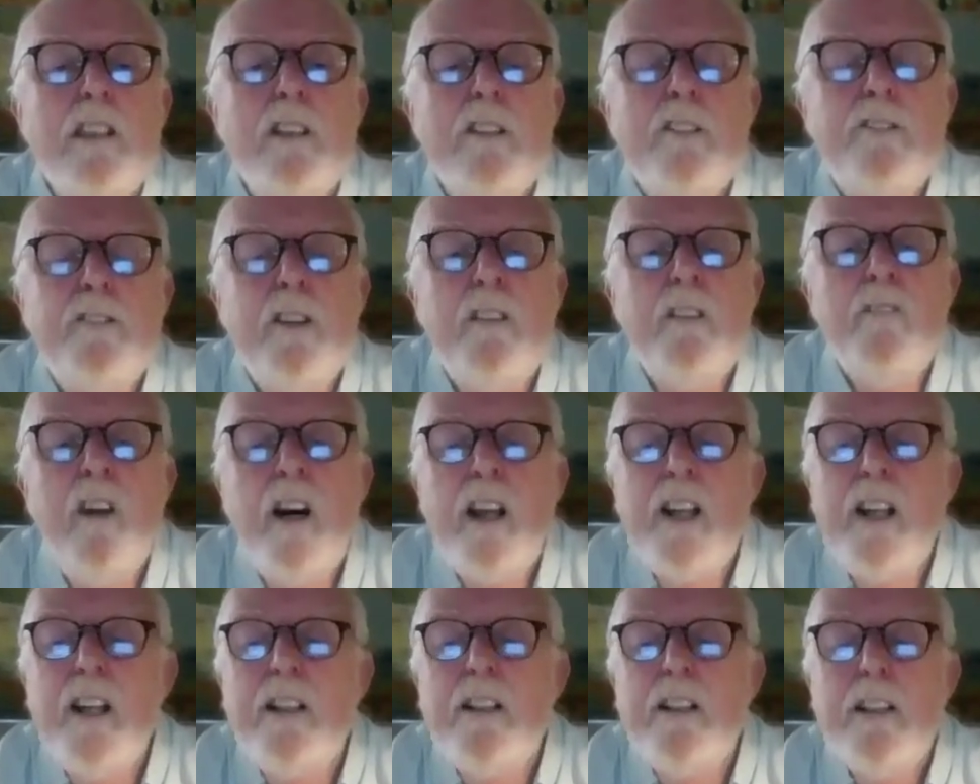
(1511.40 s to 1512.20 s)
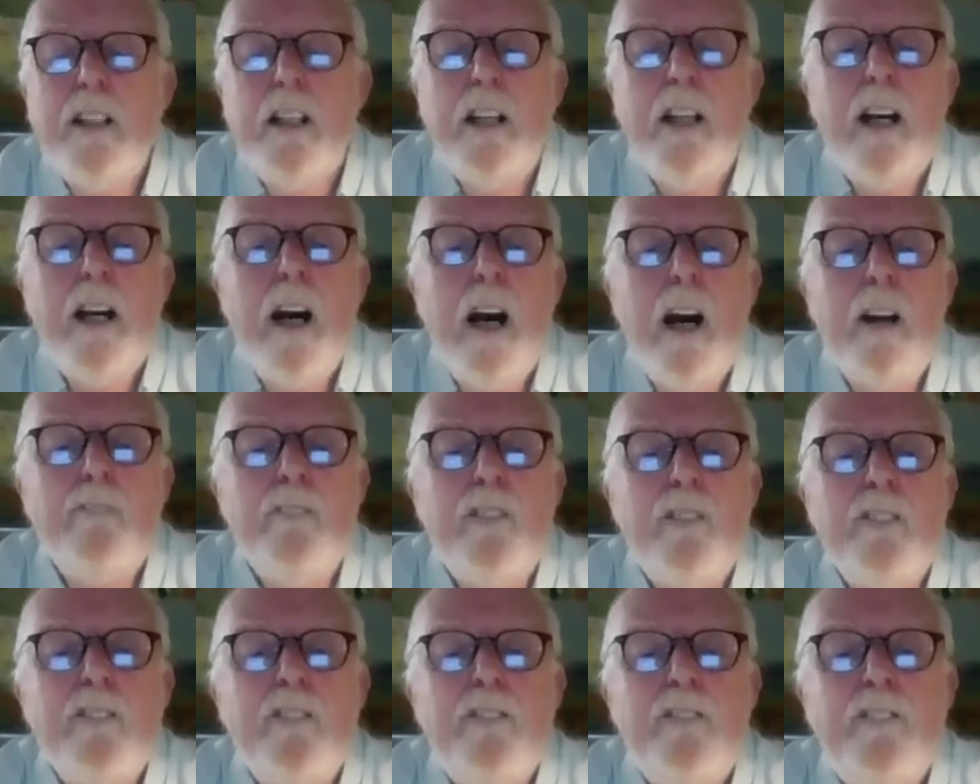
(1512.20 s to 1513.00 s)
Fermanagh had
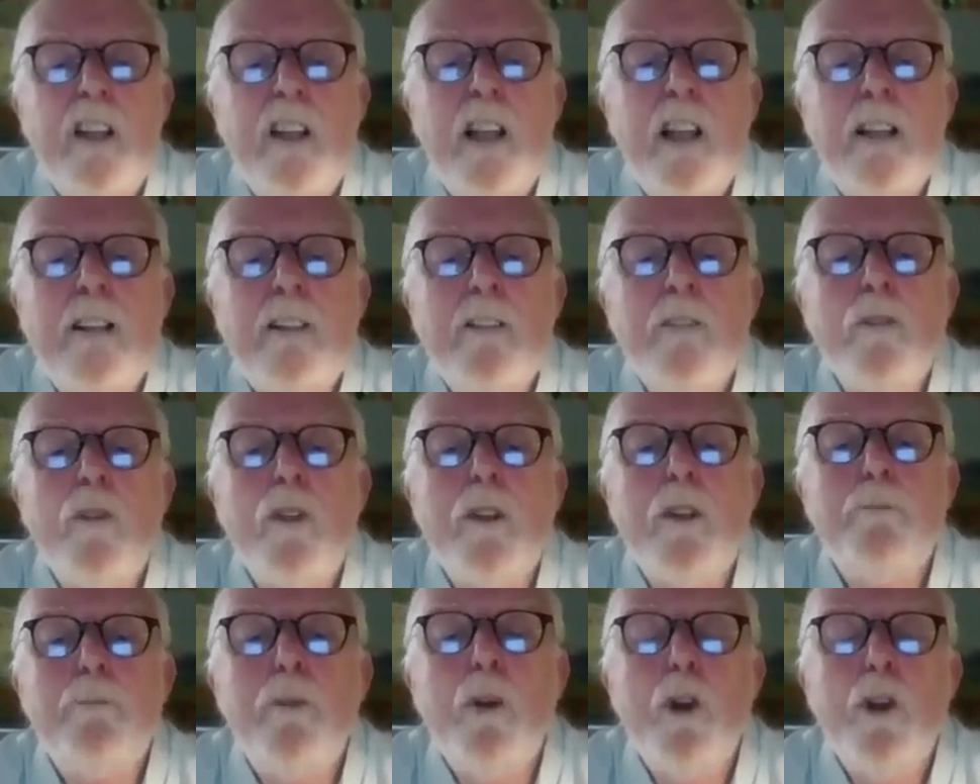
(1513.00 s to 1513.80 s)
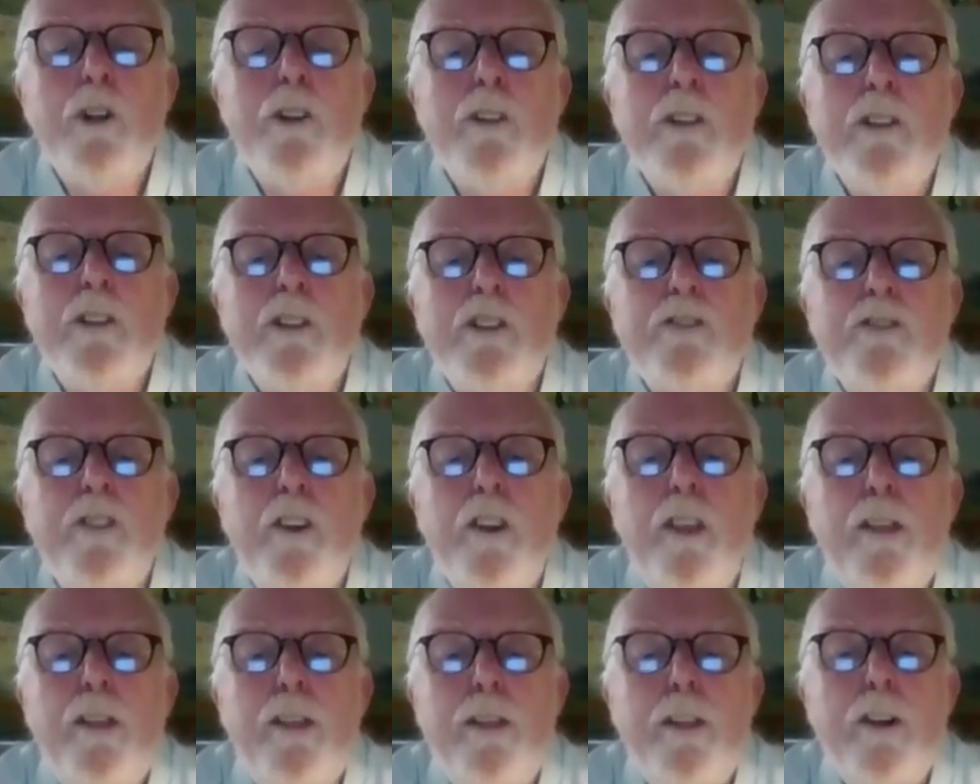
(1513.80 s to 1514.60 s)
been filling with borderers for
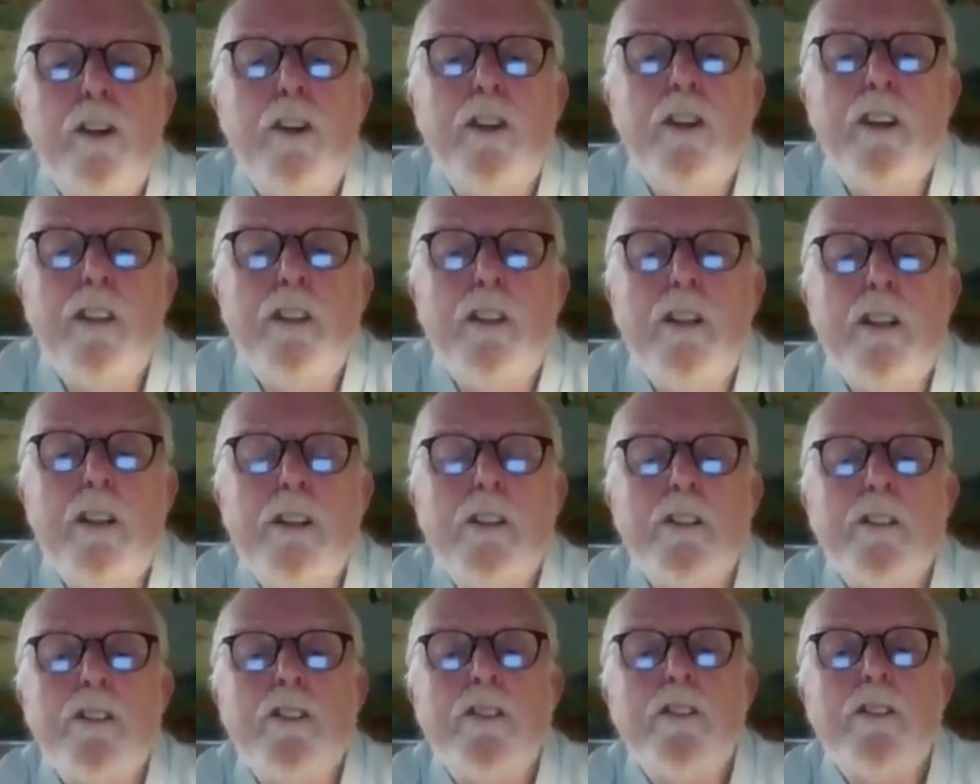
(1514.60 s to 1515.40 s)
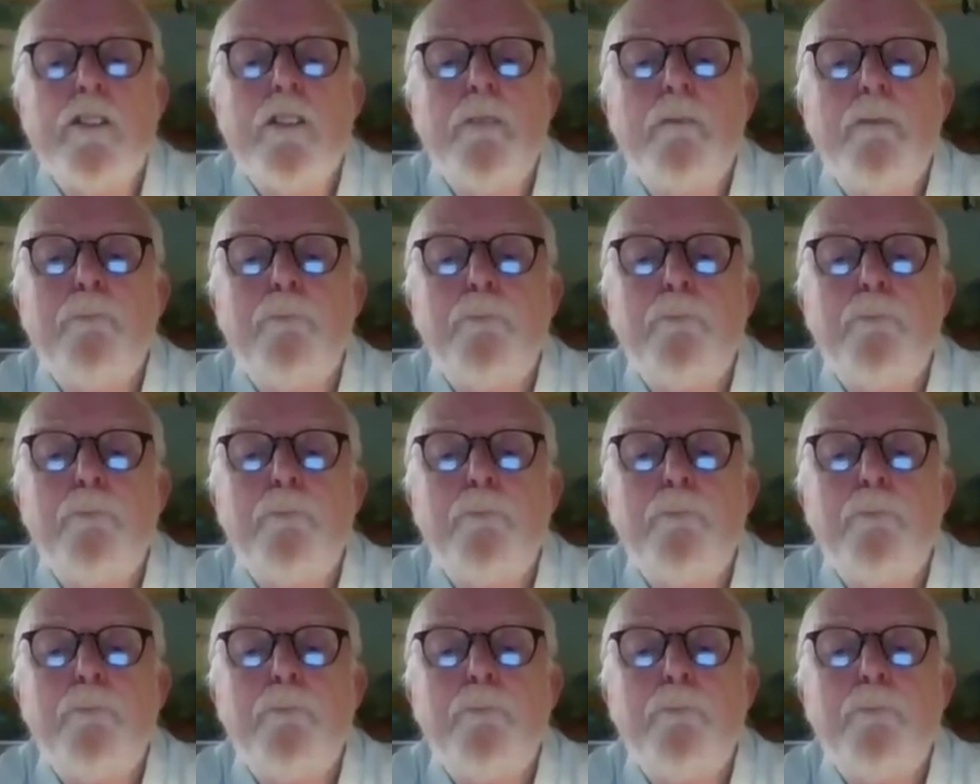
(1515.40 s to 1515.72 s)
30 years.